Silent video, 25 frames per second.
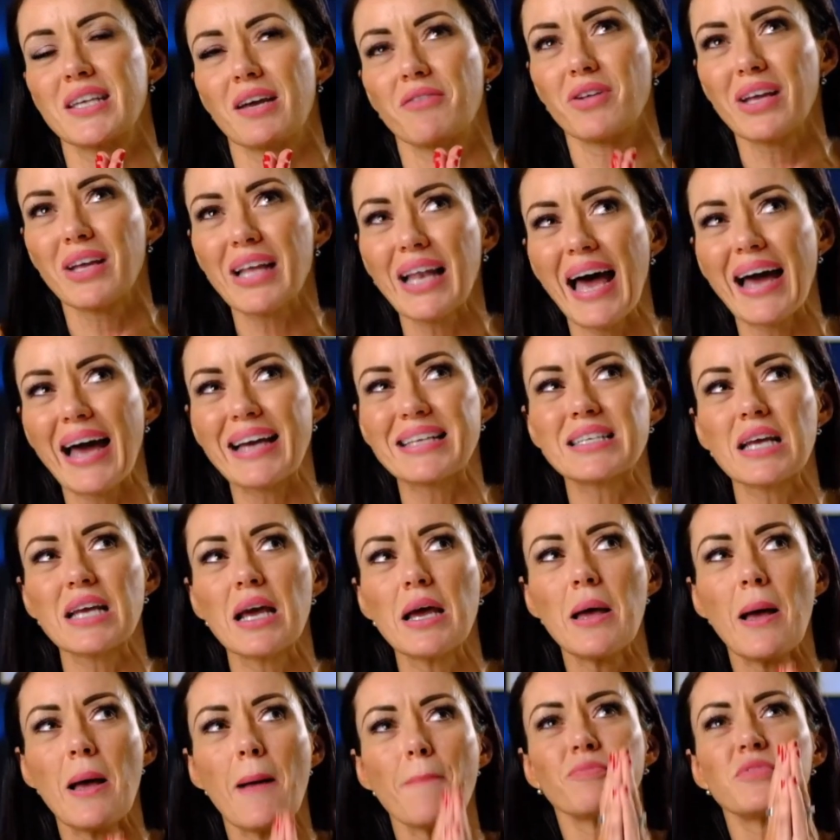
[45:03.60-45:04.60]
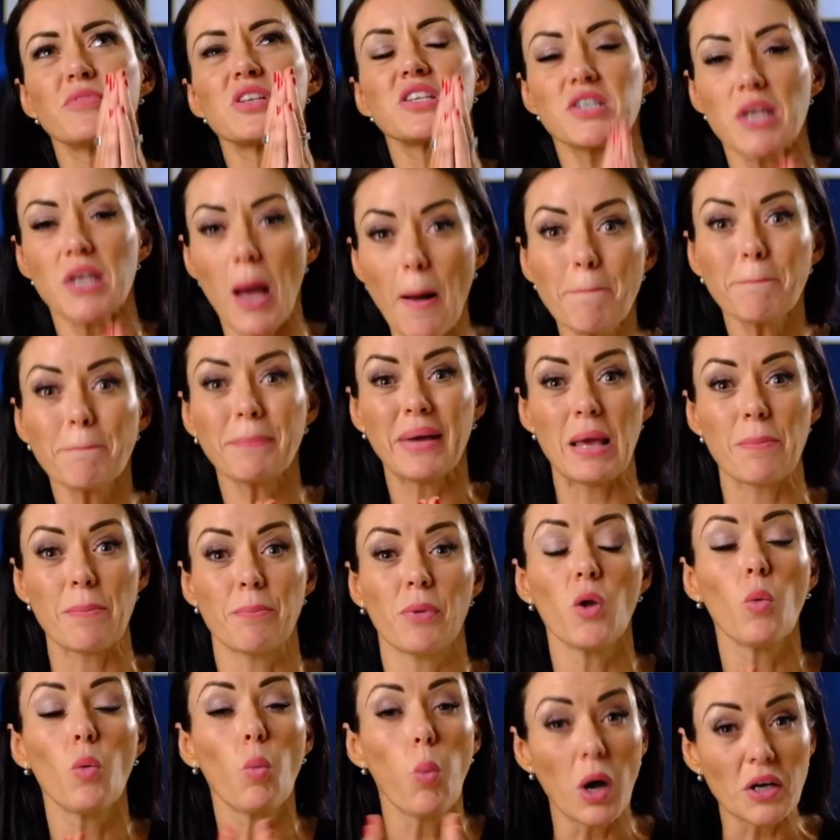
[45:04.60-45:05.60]
I realized some
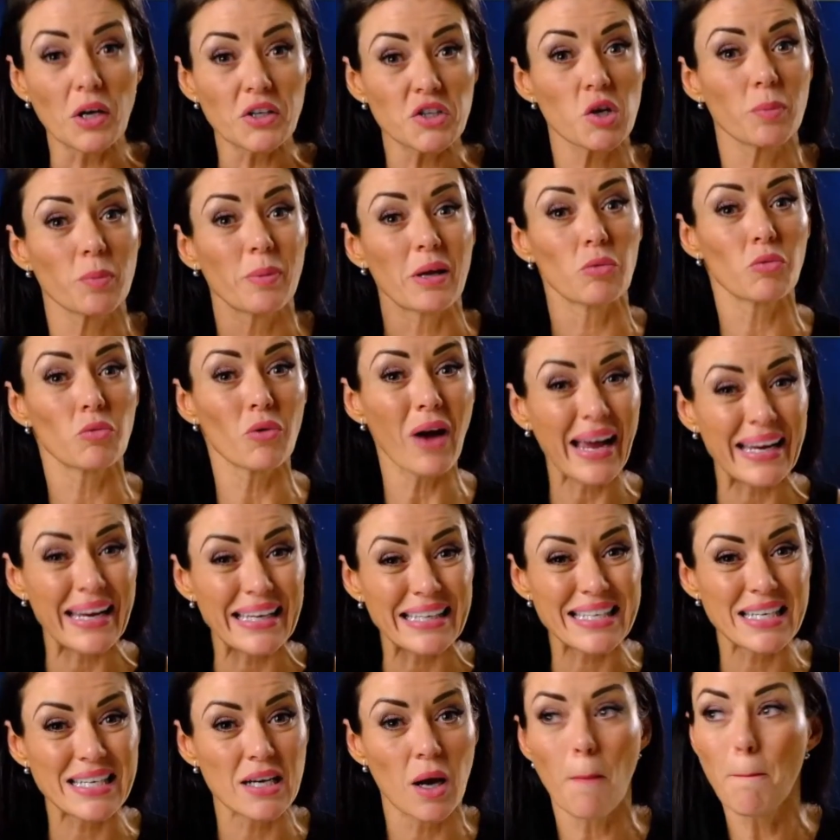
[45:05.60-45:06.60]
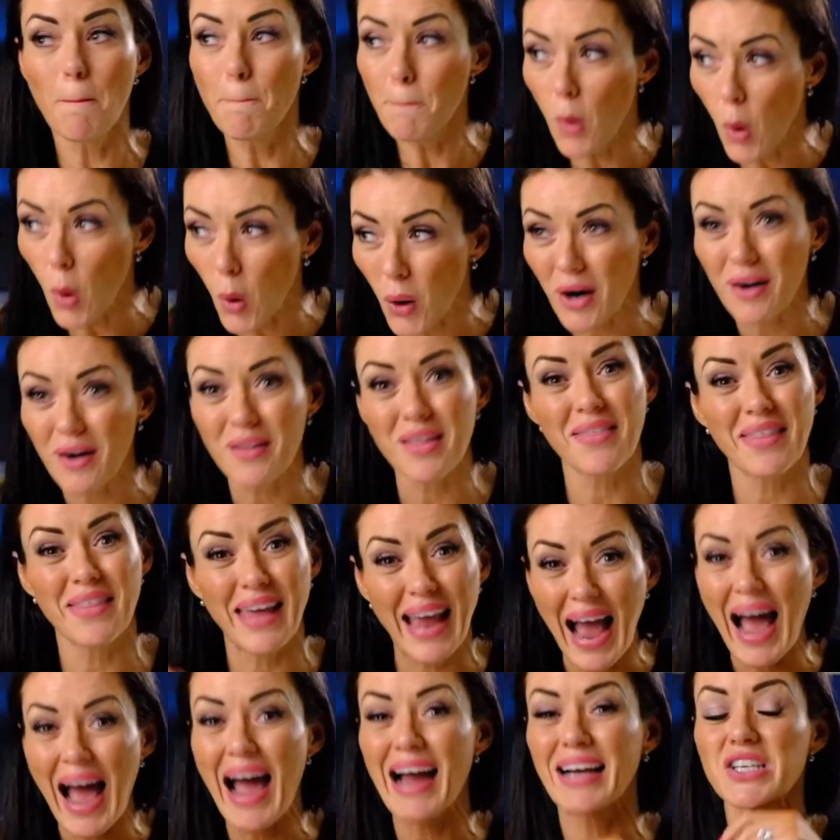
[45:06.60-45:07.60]
people want to be right more than they
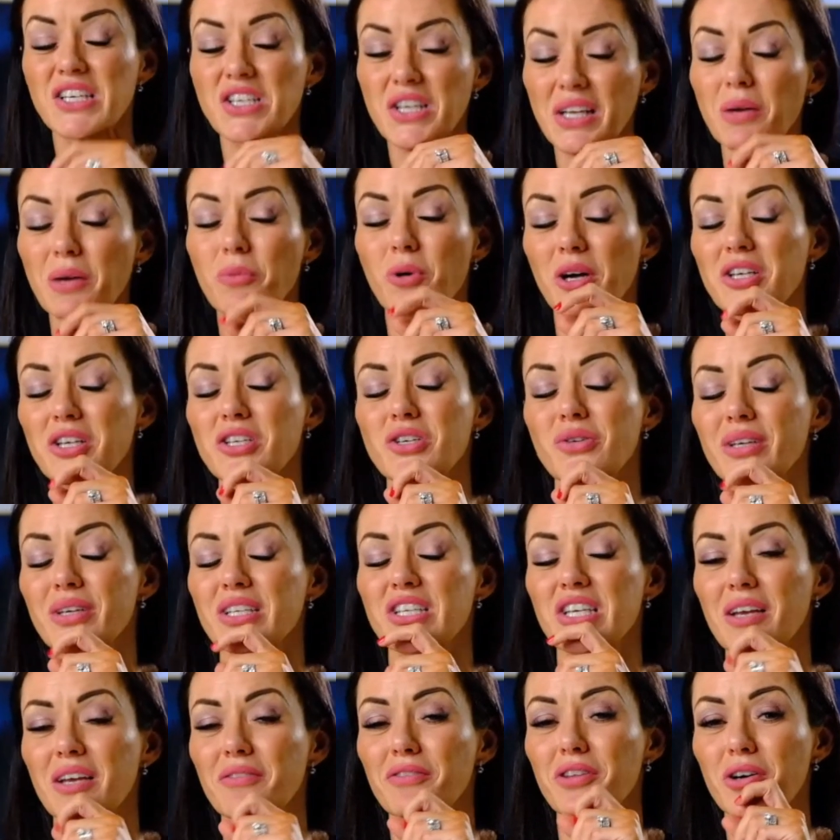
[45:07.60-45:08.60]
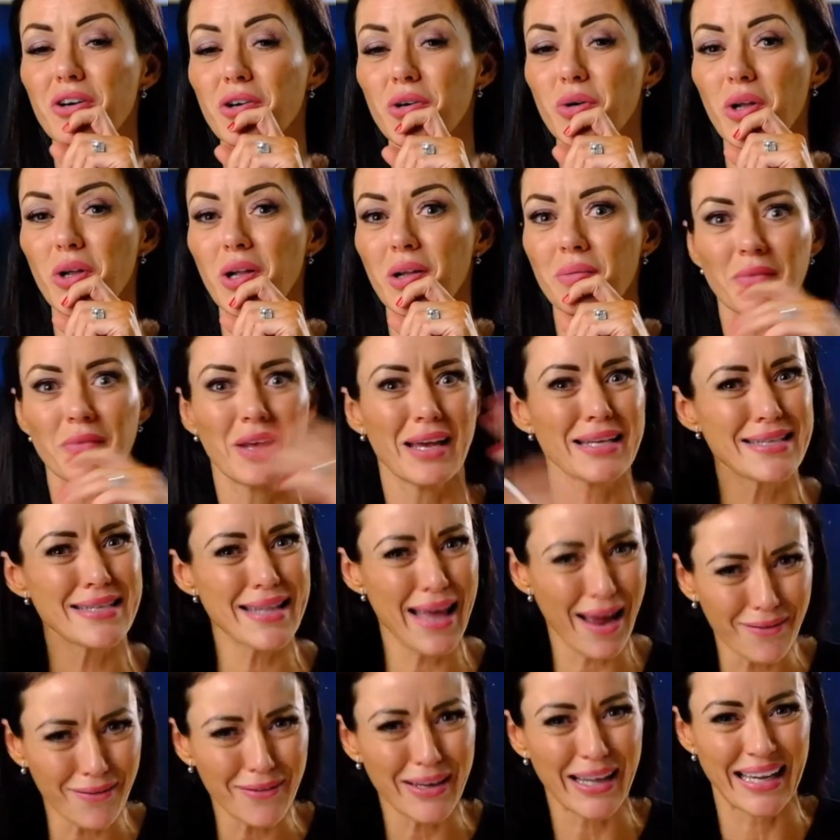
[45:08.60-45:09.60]
actually want to achieve their goal. Isn't
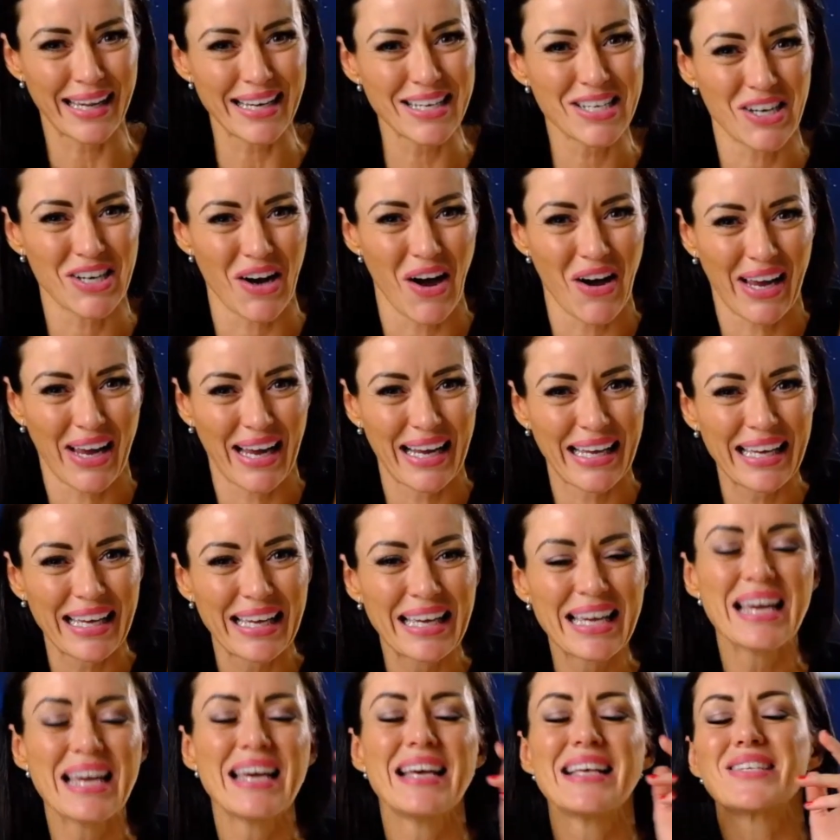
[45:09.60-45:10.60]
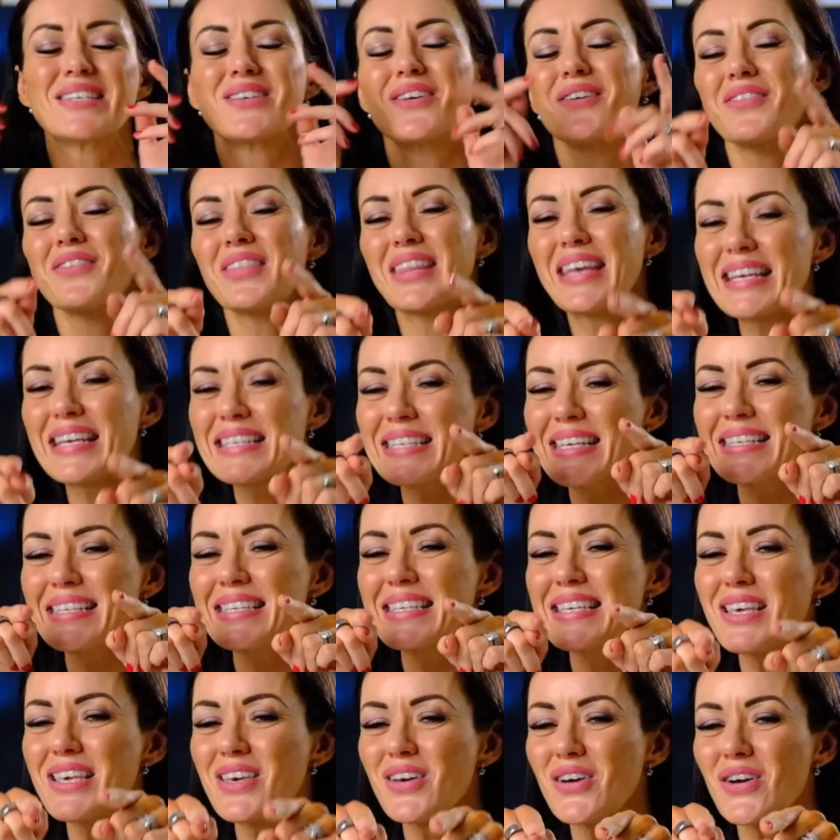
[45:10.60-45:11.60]
that really shocking? So if this is
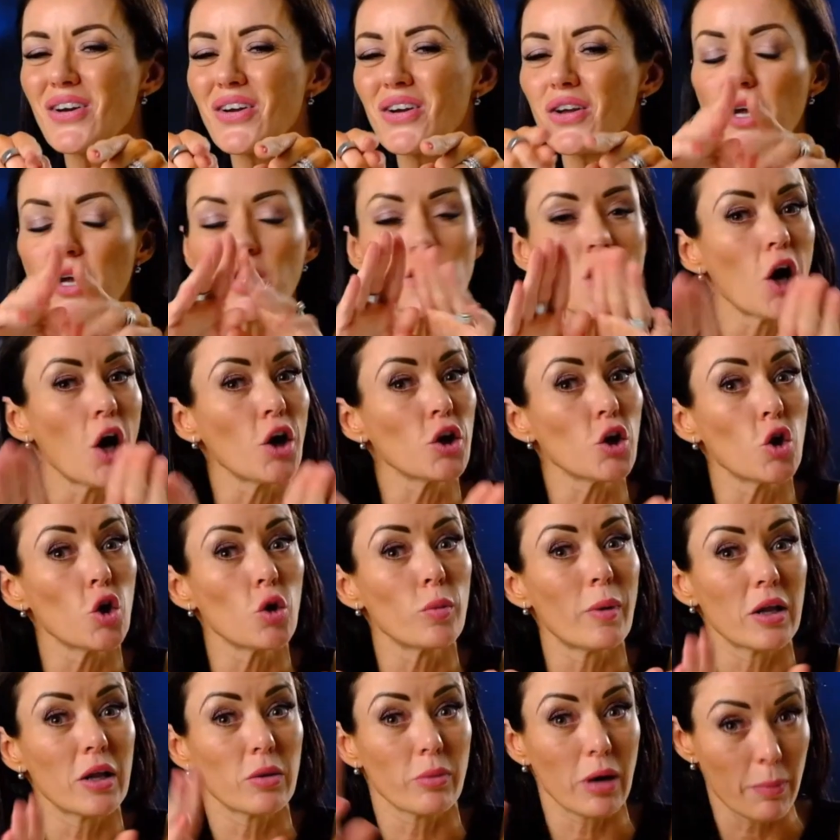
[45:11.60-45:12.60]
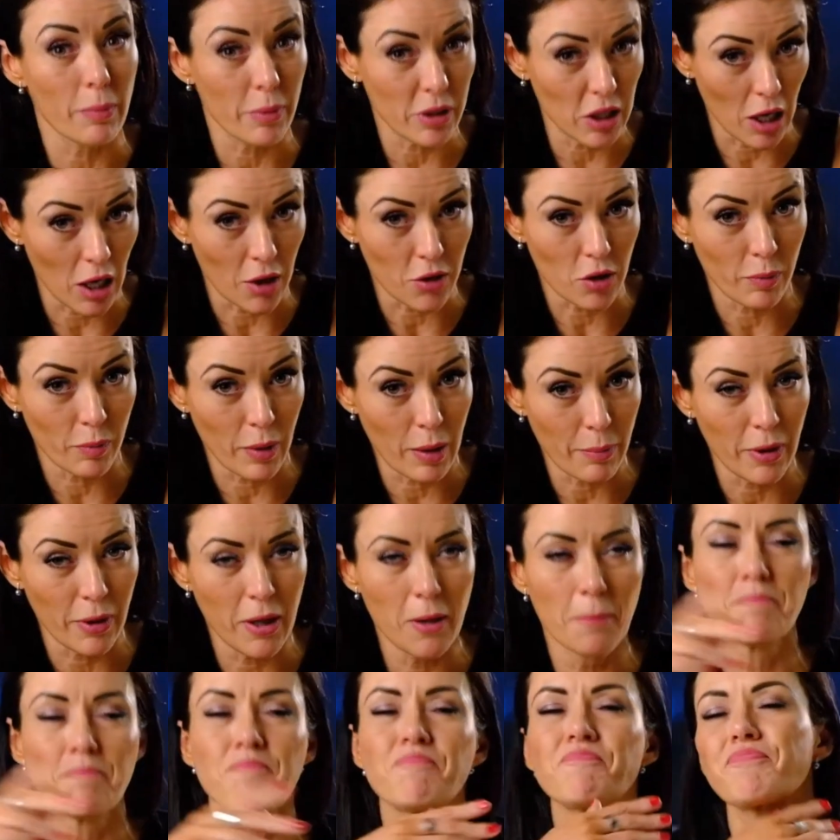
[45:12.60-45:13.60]
you, not you, by the way, but the other
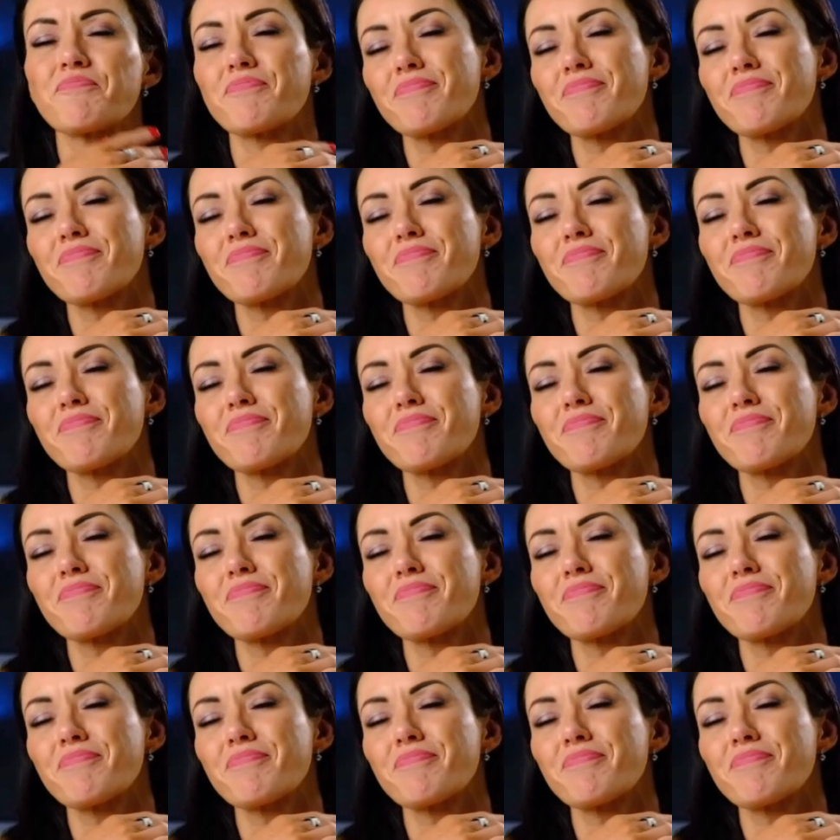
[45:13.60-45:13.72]
people,